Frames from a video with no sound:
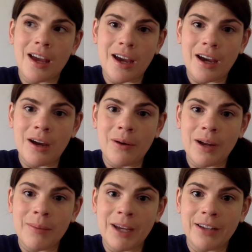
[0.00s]
how
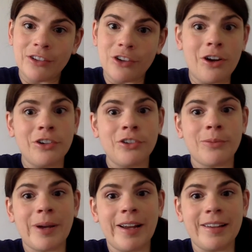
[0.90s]
I met Josh,
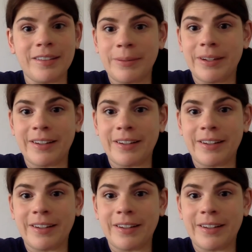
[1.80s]
my husband,